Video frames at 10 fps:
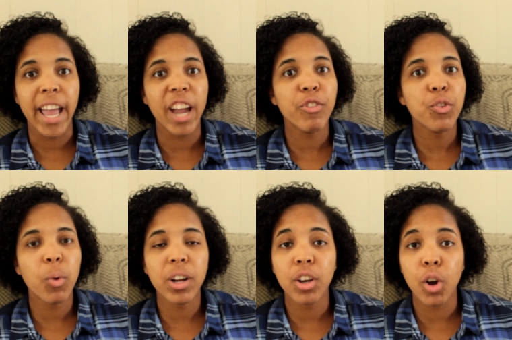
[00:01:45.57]

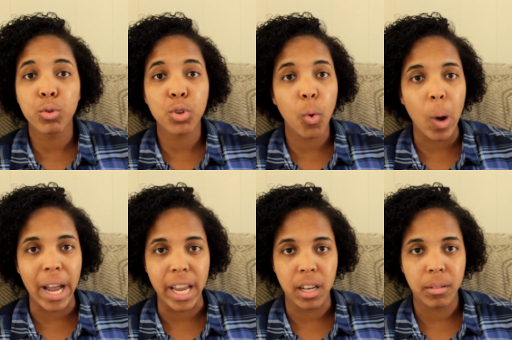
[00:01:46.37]
Everyone goes
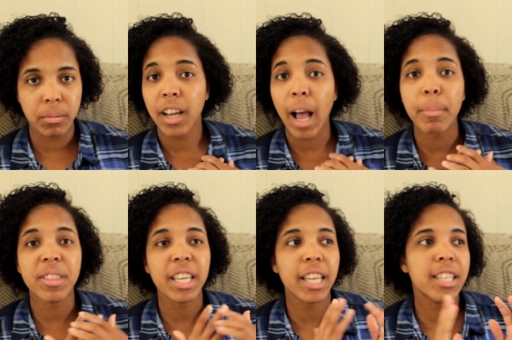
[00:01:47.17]
quiet. I'm
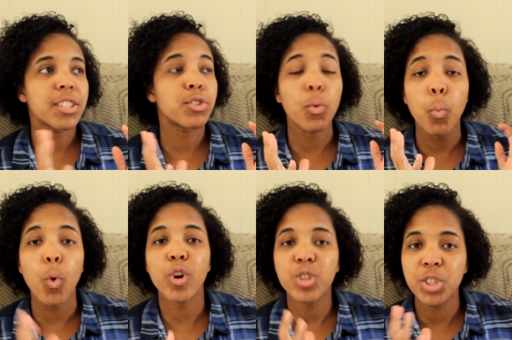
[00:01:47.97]
thinking, this is the
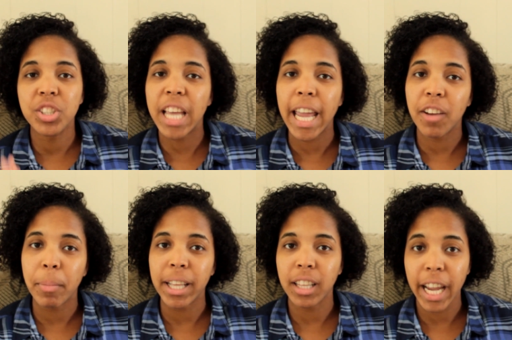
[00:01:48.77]
worst day of
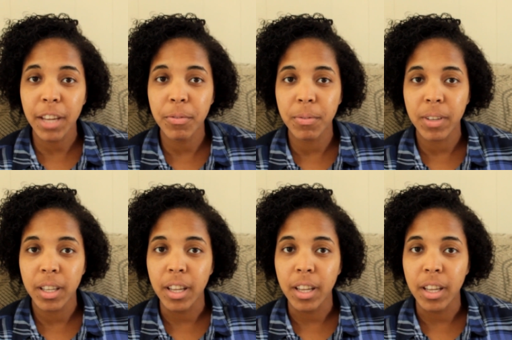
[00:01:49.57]
my life.